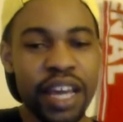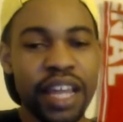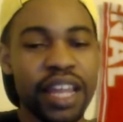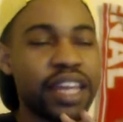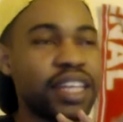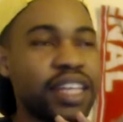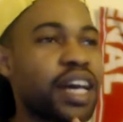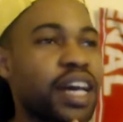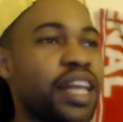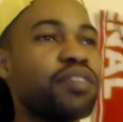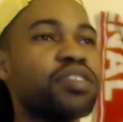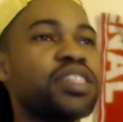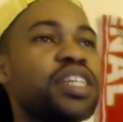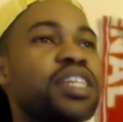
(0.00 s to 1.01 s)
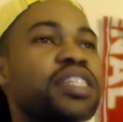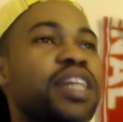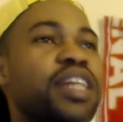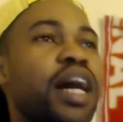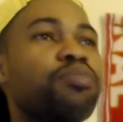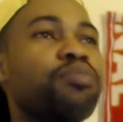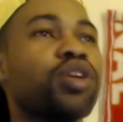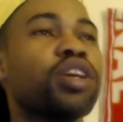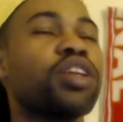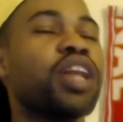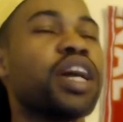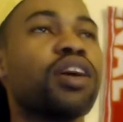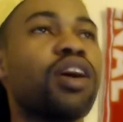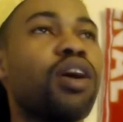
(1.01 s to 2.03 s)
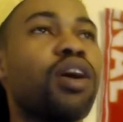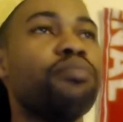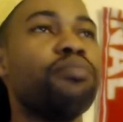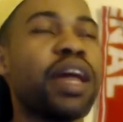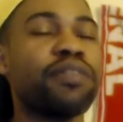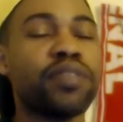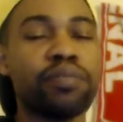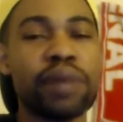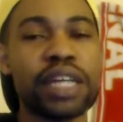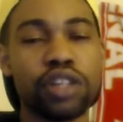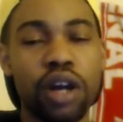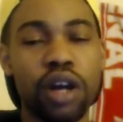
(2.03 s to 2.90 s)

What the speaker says: Like, I never seen this guy put in like a man of the match